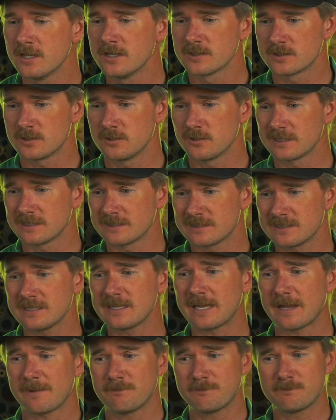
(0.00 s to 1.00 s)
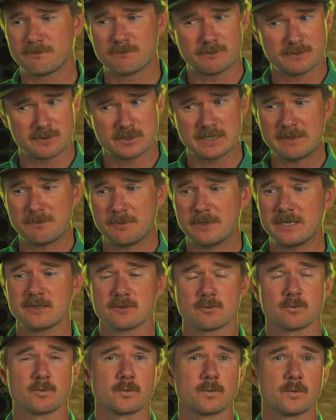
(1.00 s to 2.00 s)
So you can see that
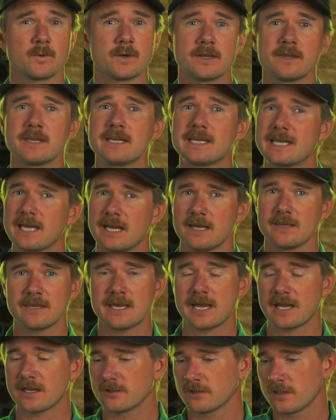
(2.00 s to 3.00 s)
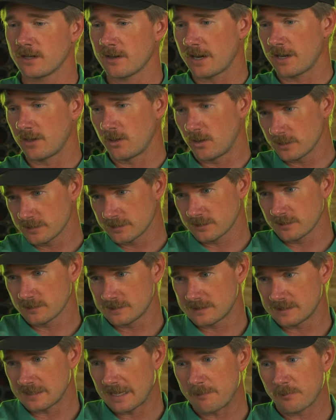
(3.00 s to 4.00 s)
CP's really cutting that glare and also
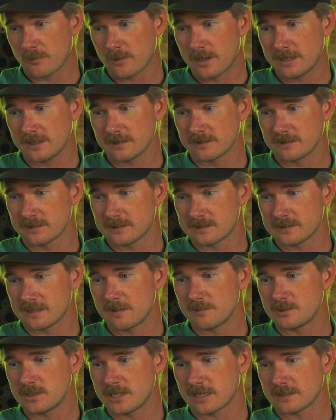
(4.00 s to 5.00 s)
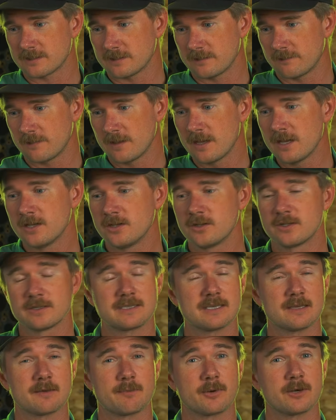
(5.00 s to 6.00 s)
separating the subject of, you can
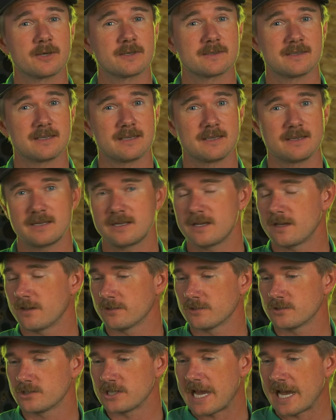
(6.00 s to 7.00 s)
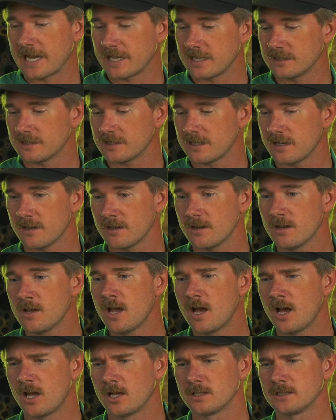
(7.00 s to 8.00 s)
see the person in the yellow jacket there
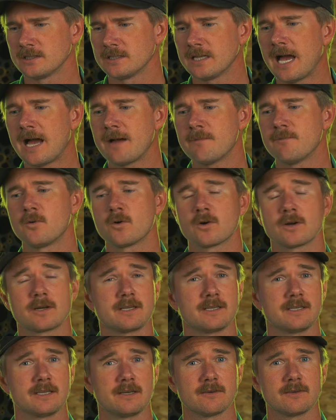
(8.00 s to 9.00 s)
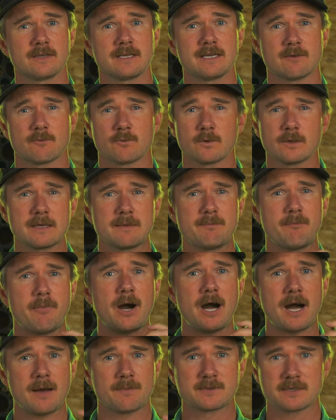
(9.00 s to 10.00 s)
a lot more clearly. It really
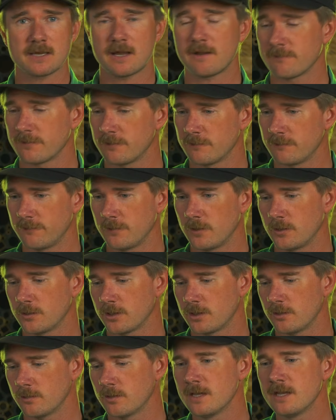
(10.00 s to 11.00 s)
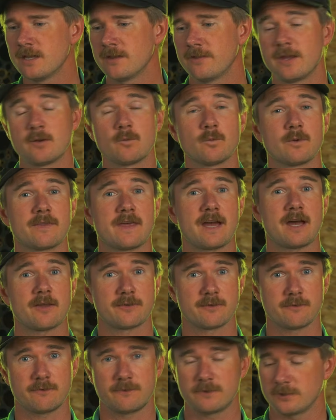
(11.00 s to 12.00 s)
pops off the photo than
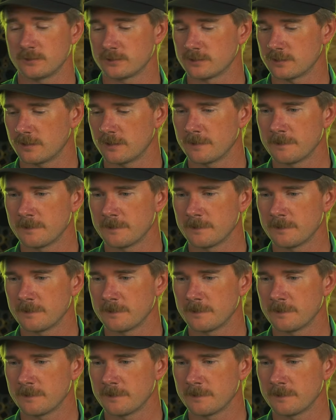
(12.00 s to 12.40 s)
without the filter.